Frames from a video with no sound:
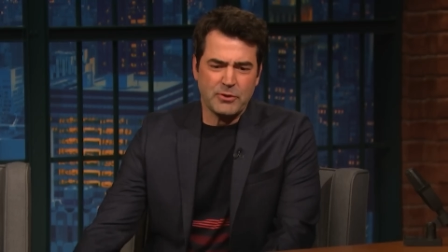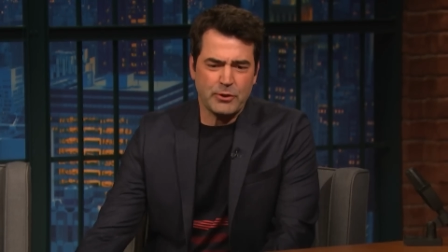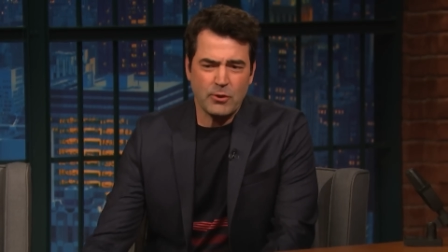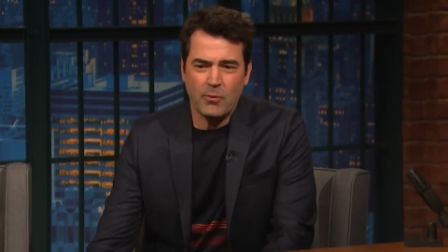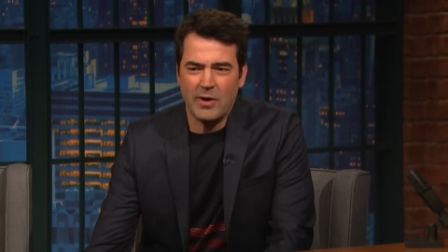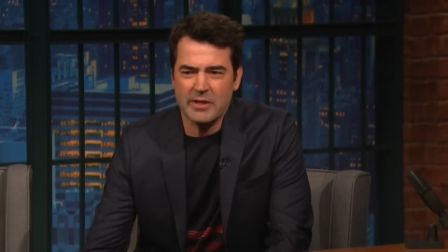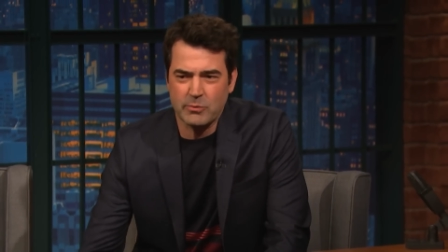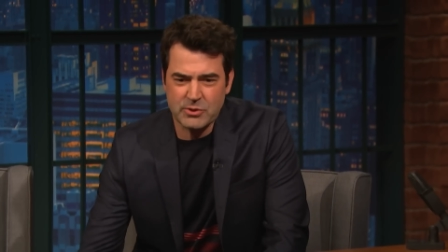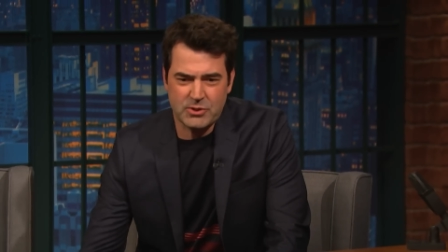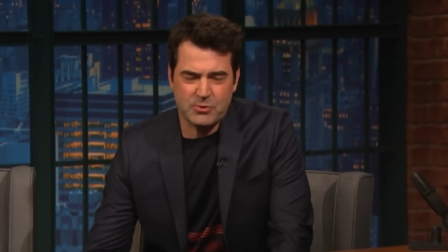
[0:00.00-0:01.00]
you know what? It
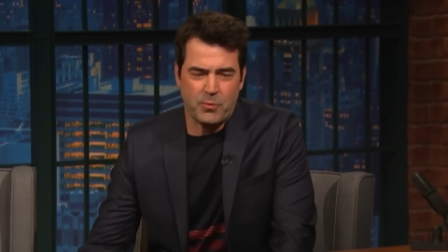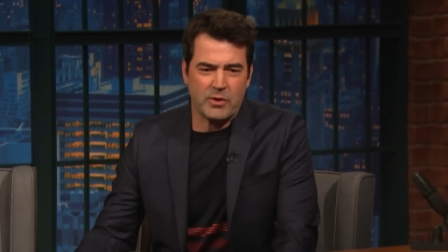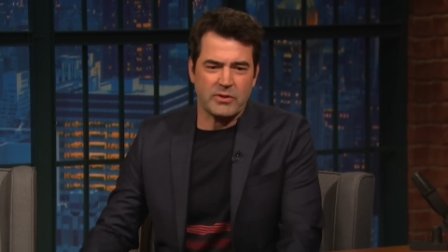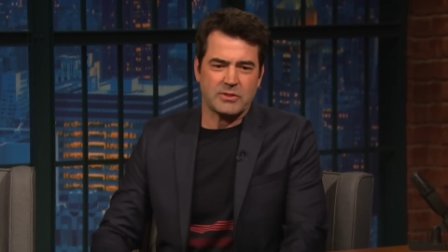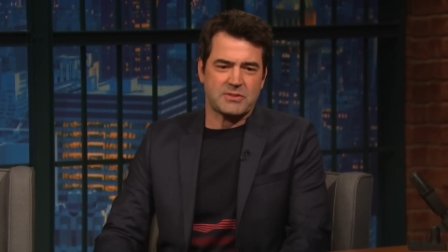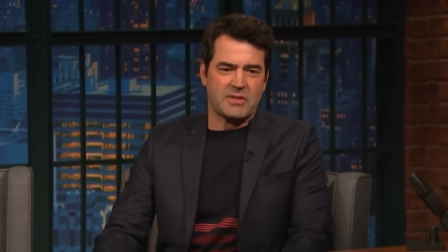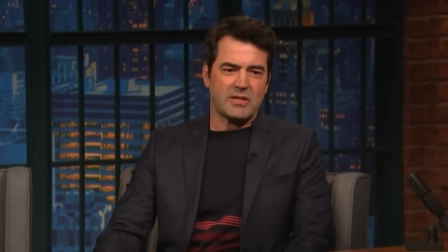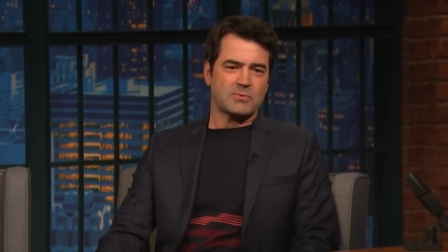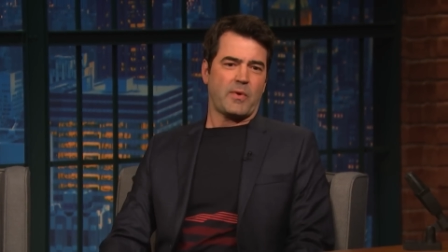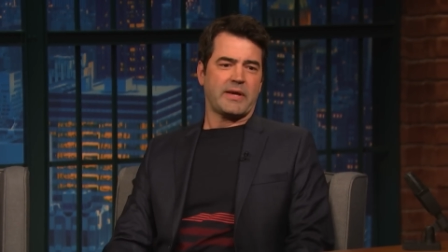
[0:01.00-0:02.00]
was just one of those
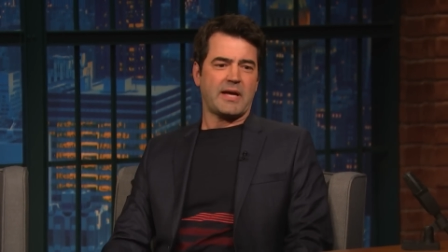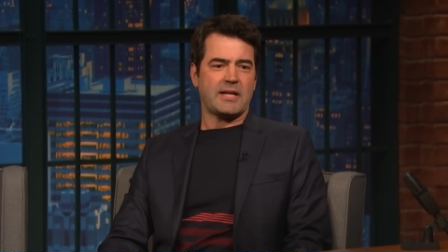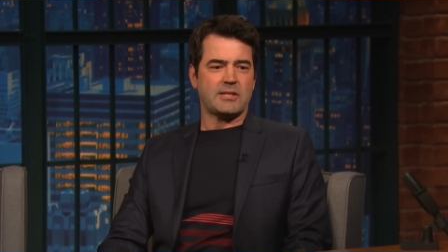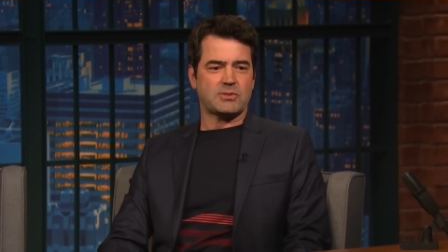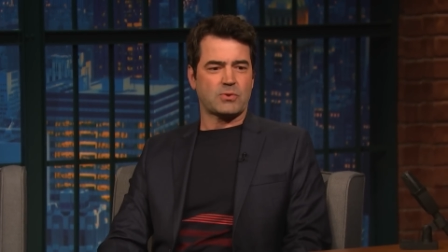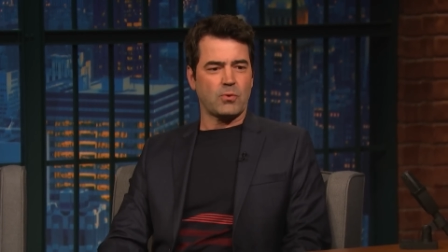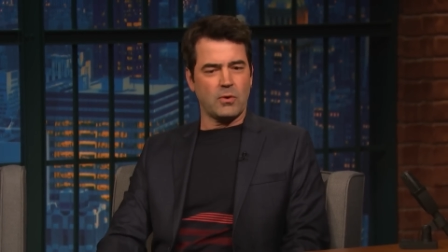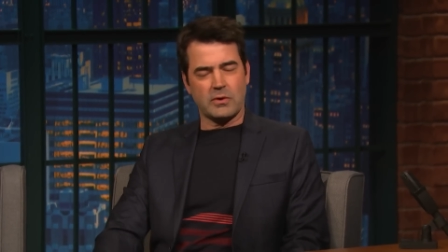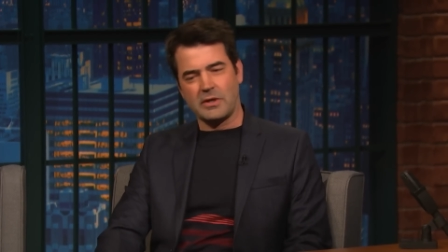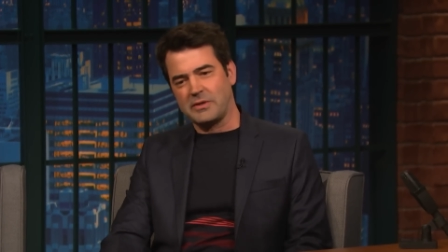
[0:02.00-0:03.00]
things where I got out of
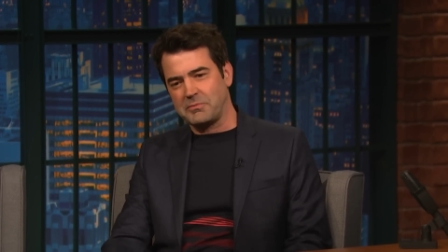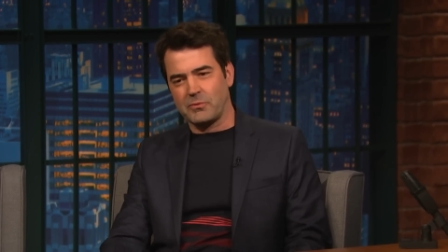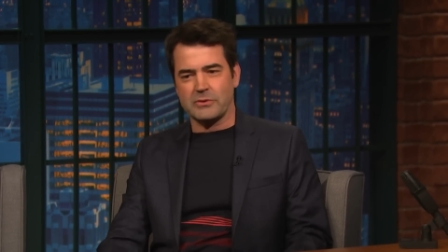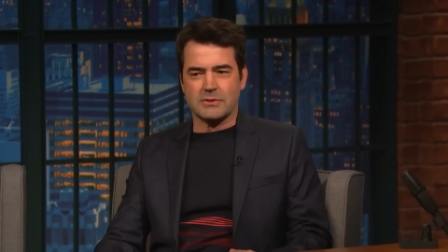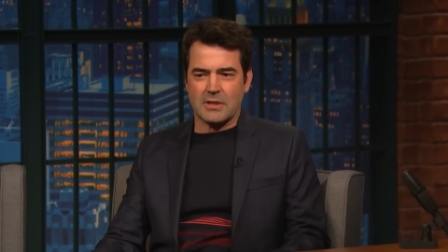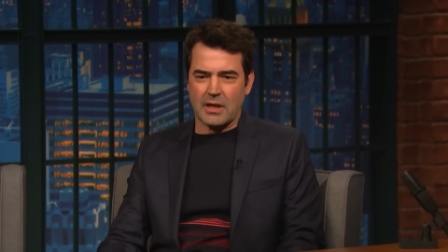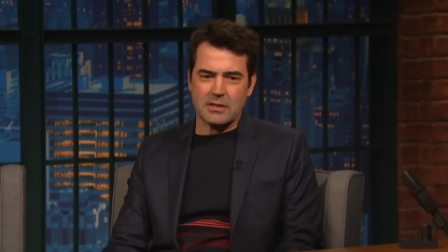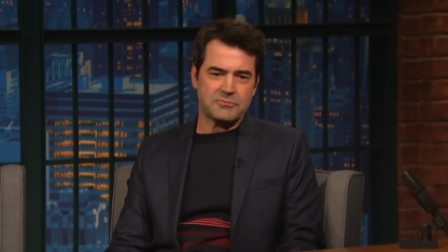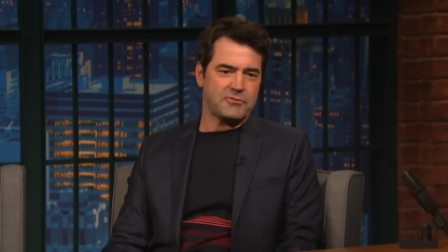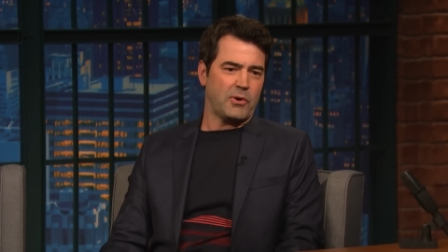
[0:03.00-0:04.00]
school and I was kind
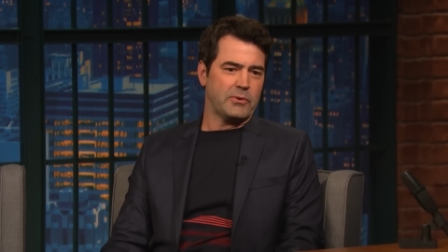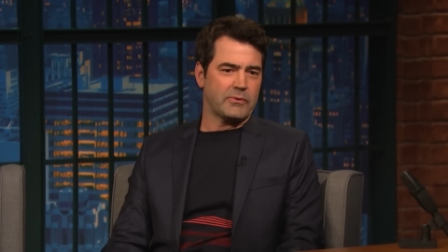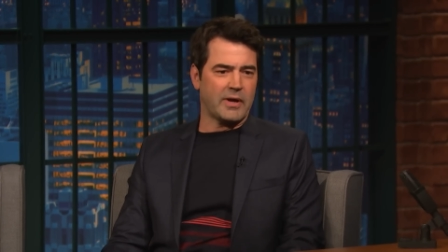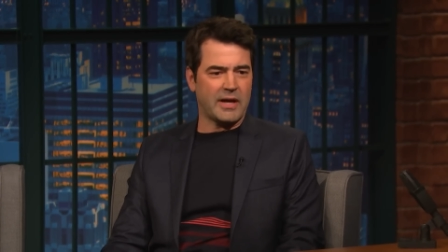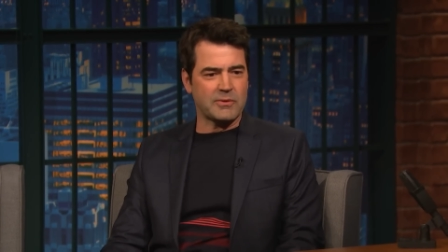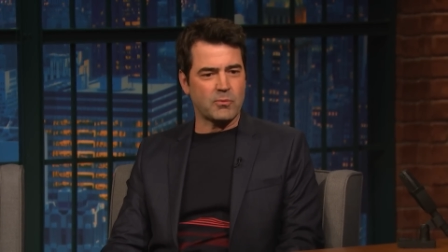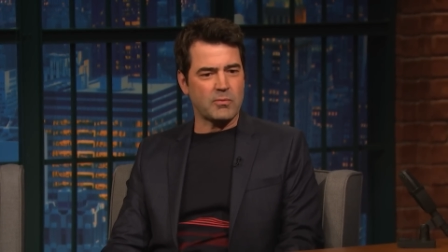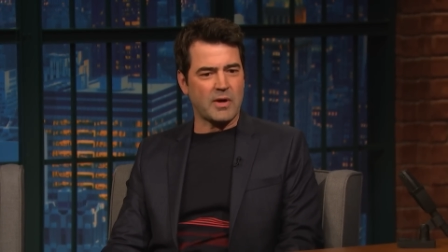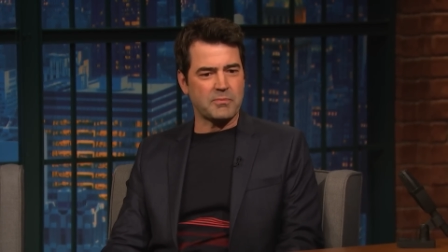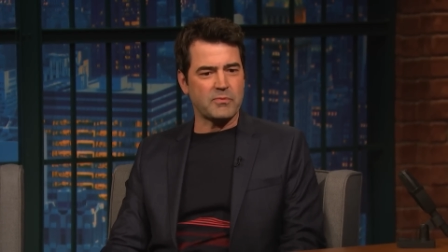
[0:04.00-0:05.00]
of floating around
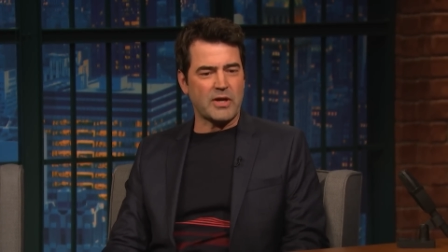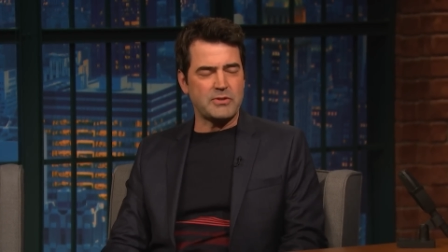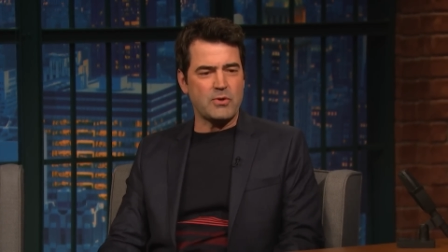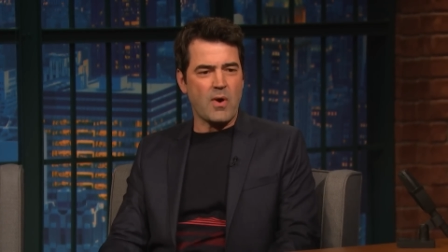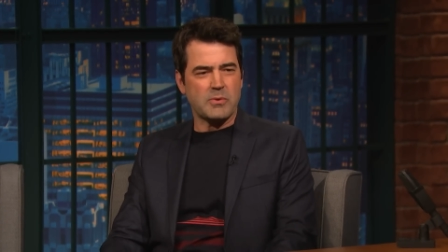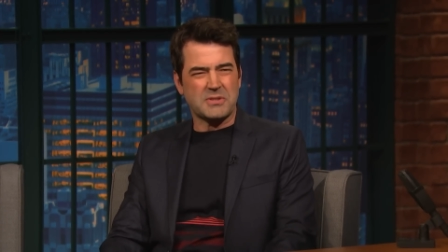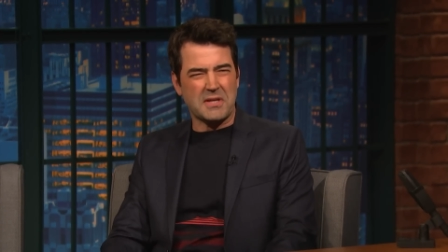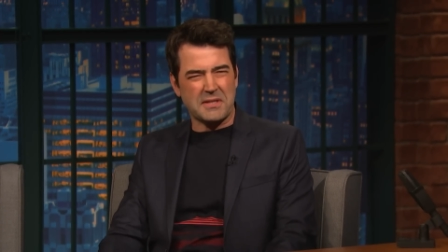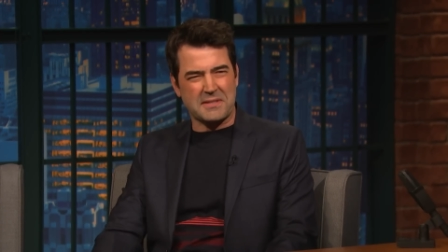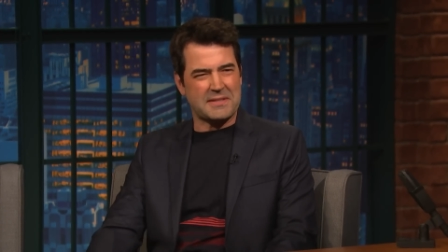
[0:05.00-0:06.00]
and I, I knew I was
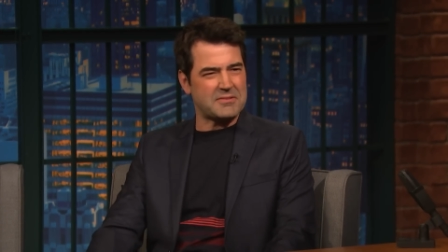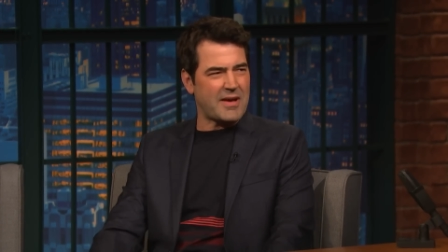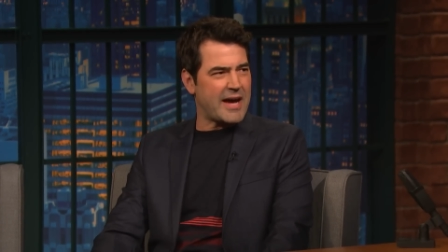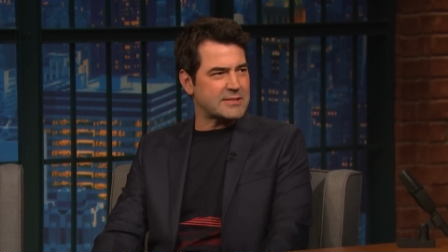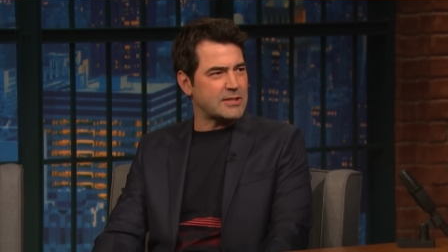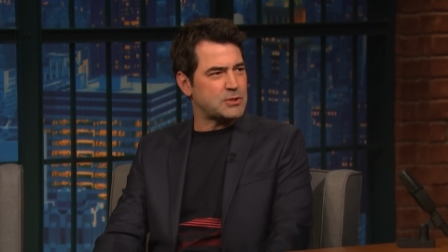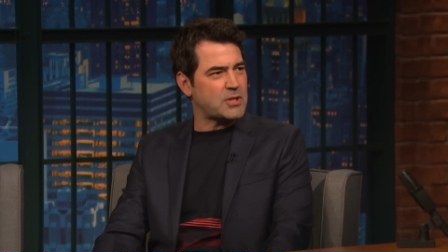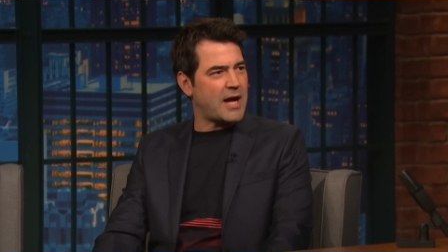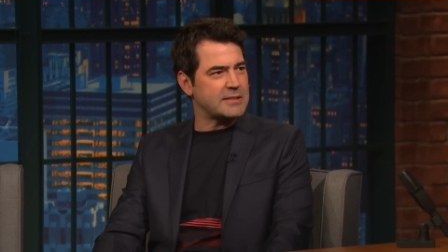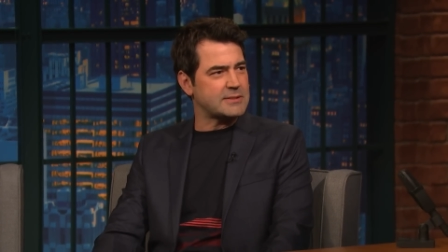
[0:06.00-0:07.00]
going to give acting a
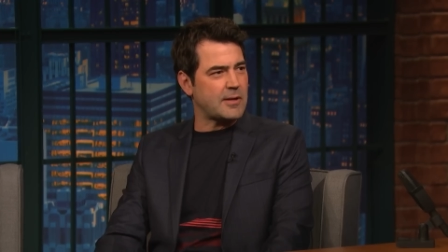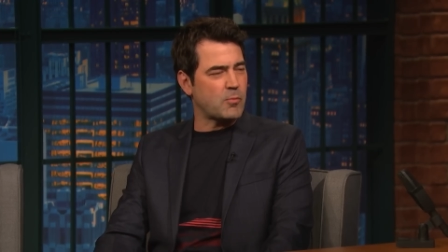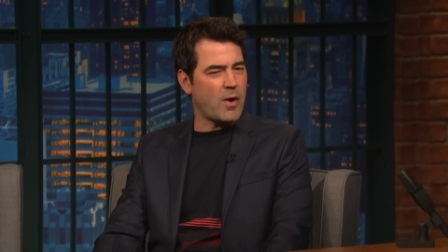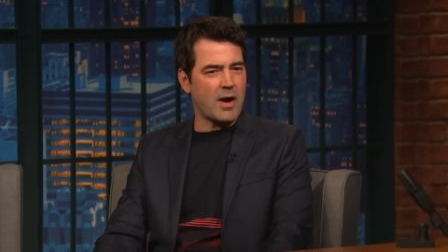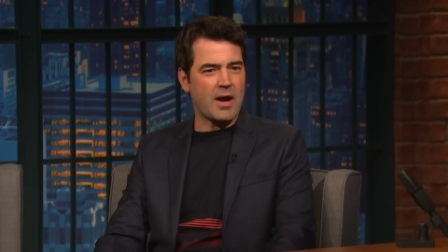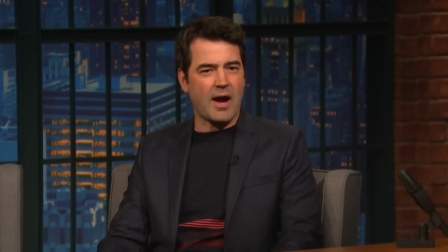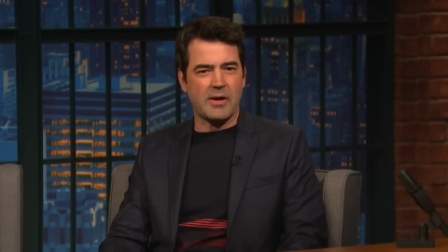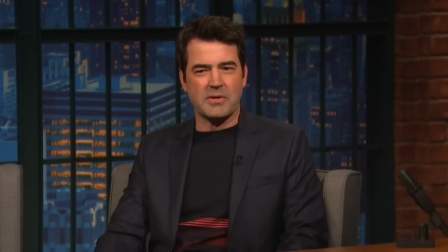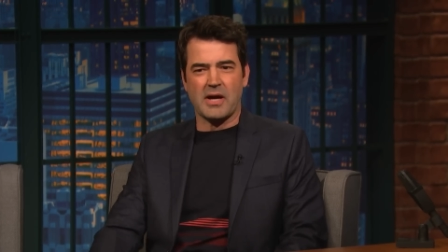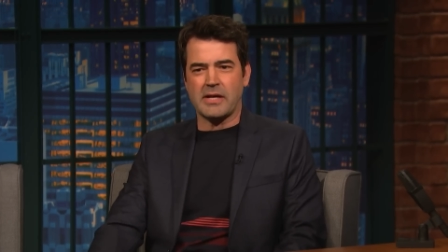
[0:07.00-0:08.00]
shot
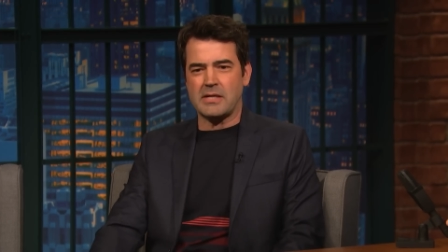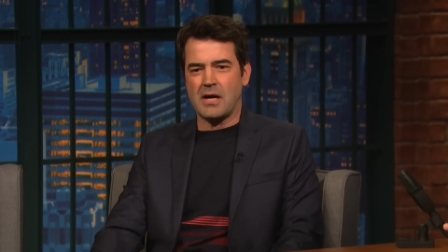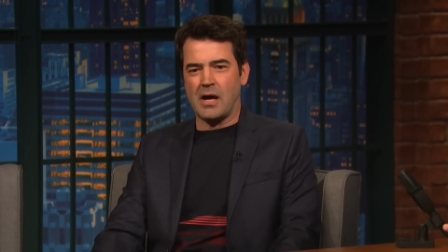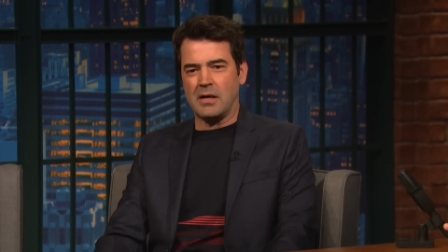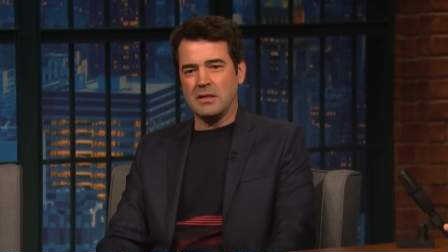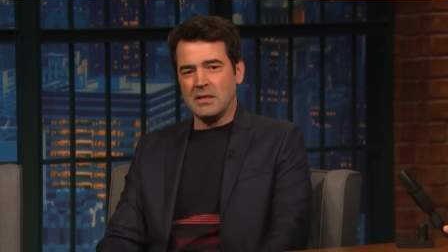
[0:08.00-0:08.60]
somewhere. I, I, uh,